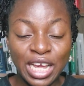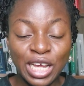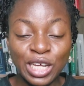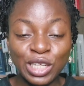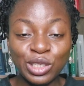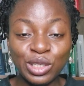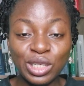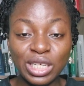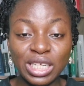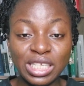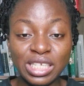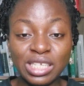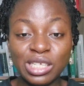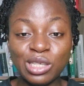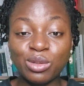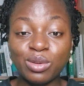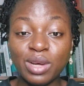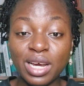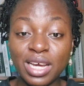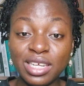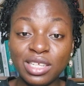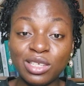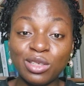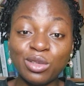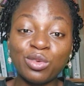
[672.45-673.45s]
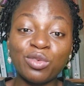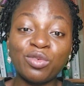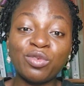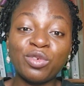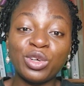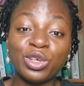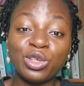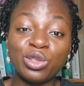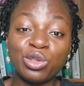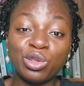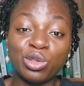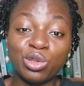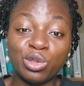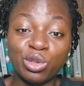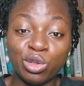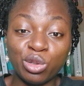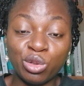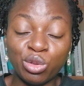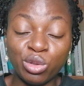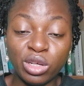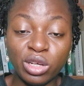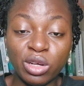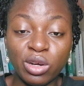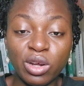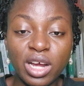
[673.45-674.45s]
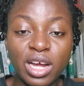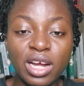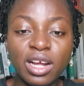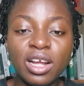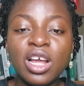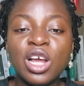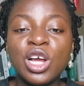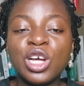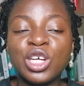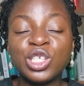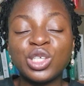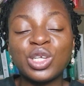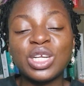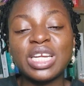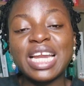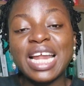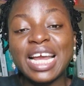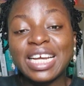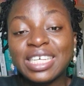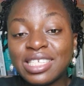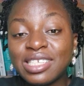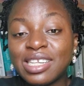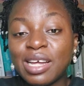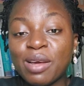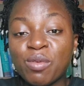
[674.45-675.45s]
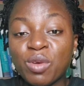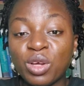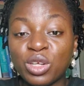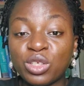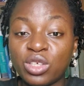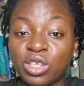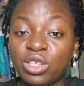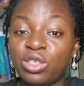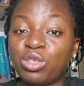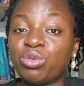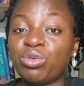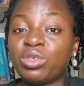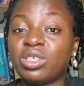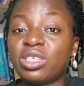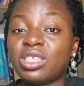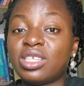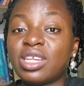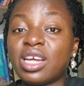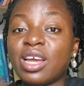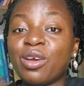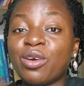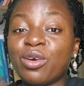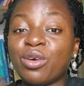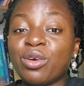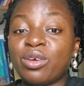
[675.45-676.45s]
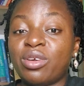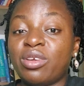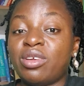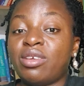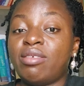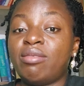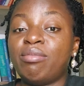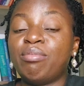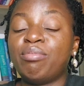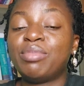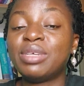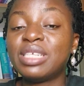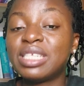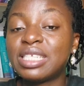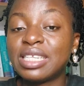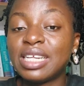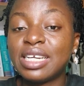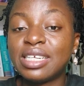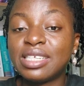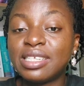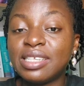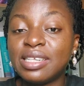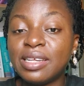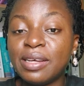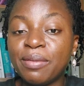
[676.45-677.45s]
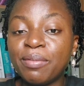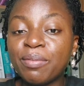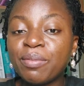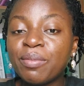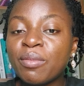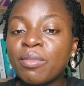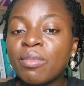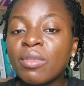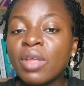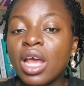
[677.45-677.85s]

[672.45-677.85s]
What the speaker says: So this is why it's good for you to talk to a lawyer. So next time you're trying to register your business name